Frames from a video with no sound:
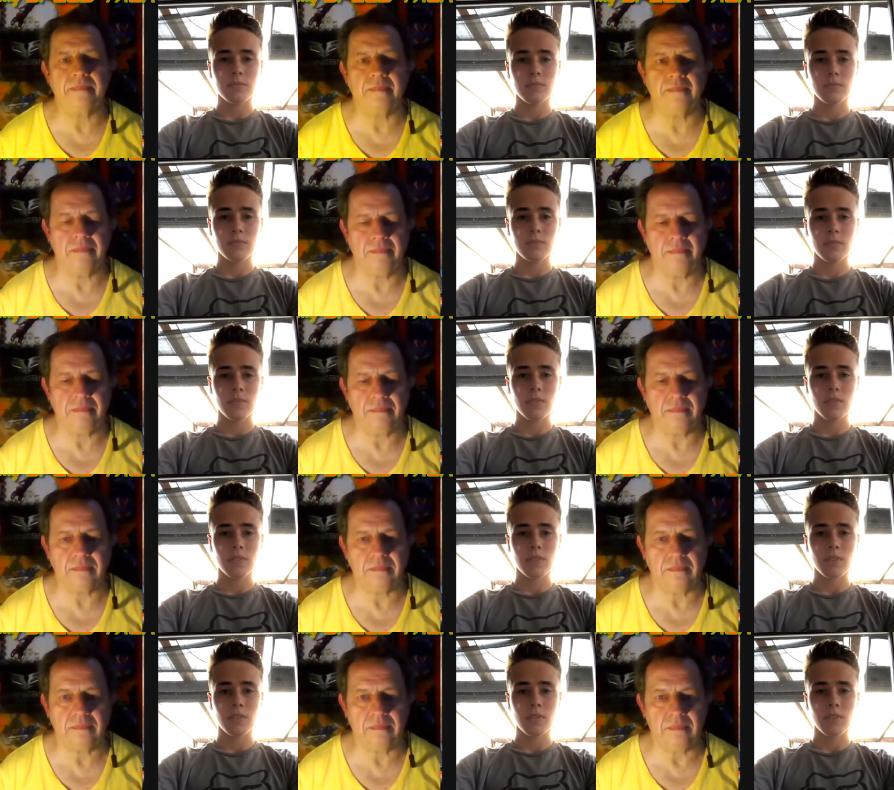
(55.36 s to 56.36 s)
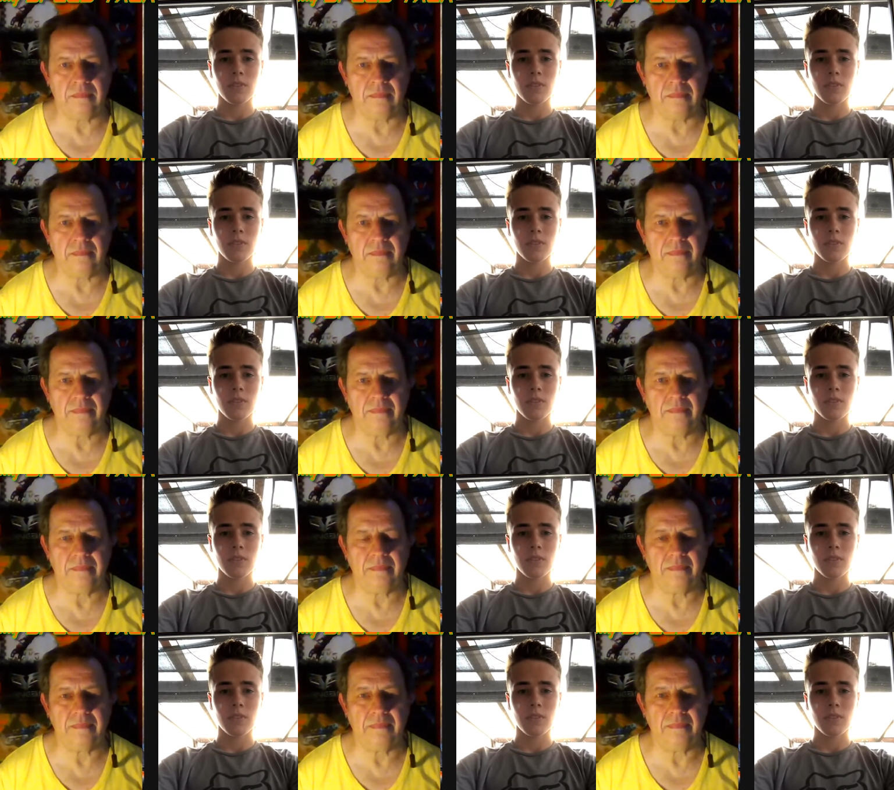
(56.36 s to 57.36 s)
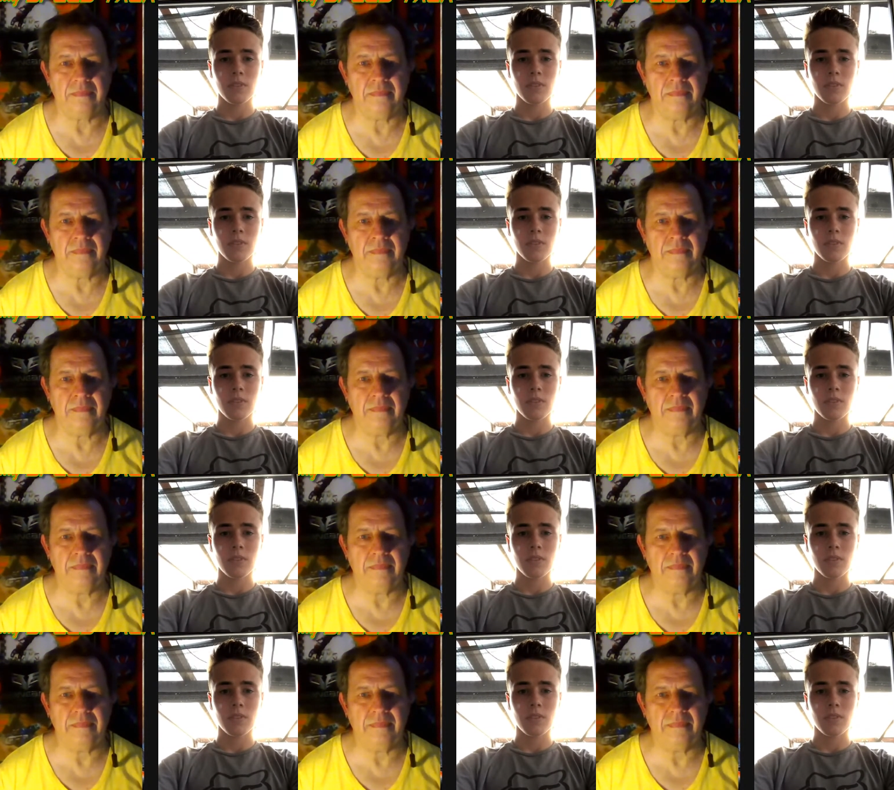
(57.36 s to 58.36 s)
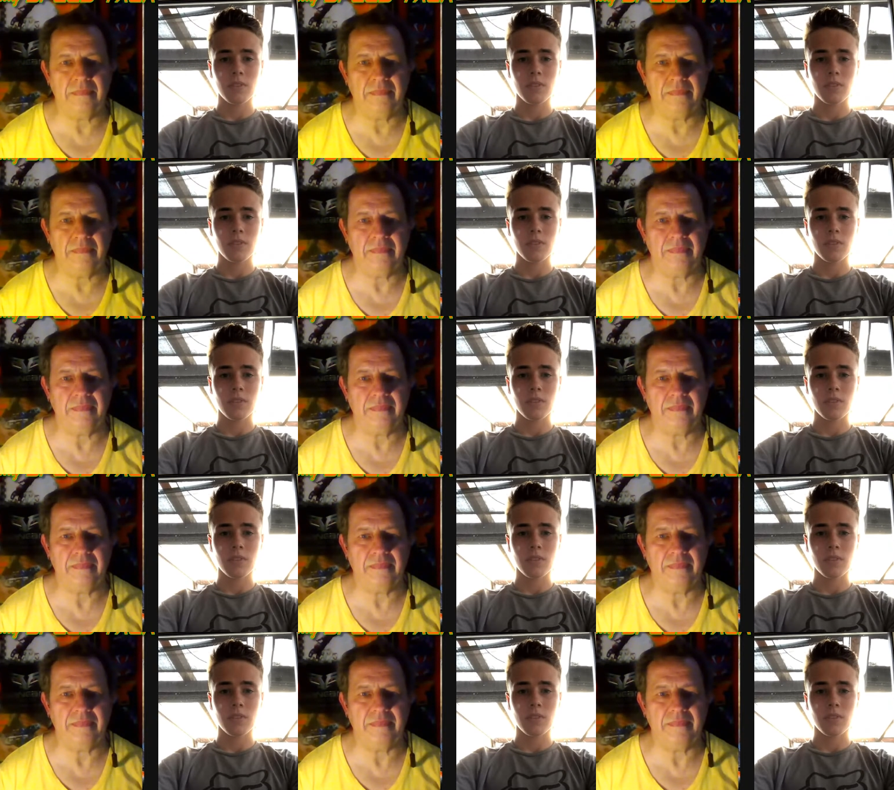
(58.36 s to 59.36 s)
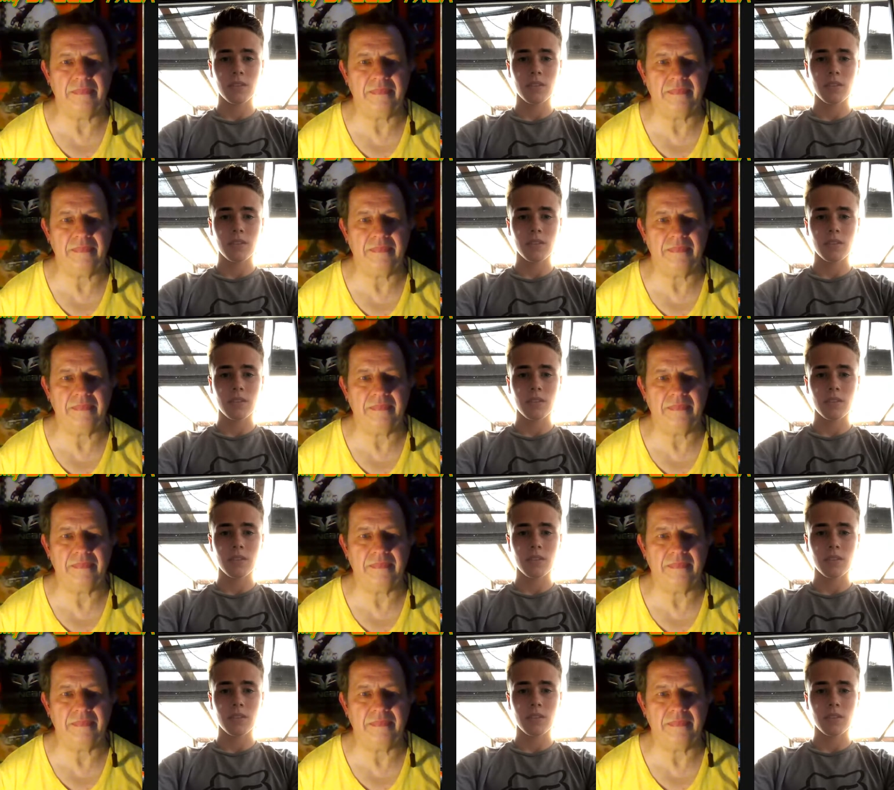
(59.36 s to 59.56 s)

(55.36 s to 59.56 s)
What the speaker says: (no one is talking)